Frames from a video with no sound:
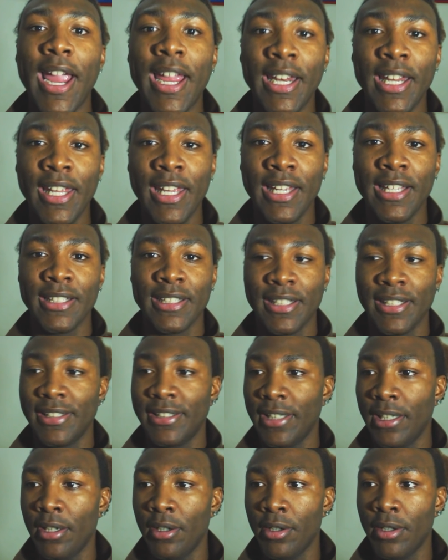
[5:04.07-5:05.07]
Haiti is
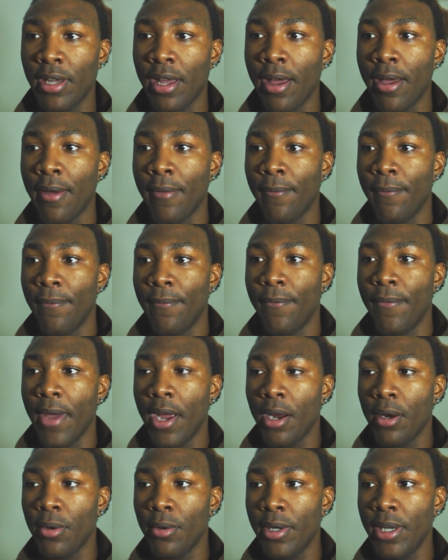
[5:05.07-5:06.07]
considered a
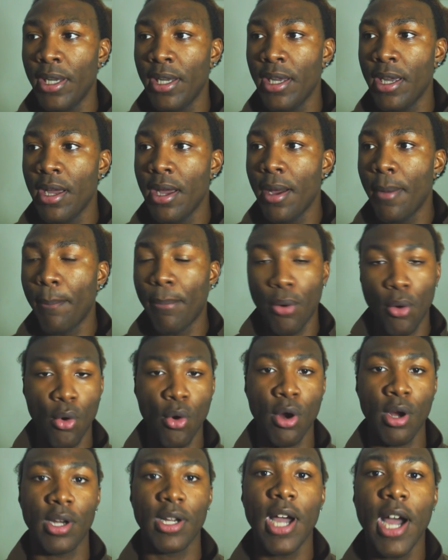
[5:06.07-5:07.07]
very
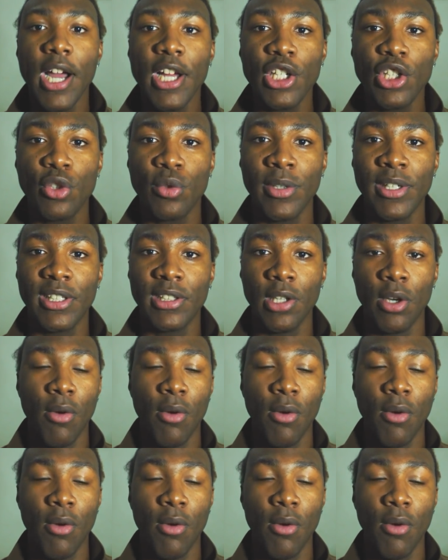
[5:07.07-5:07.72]
poor country.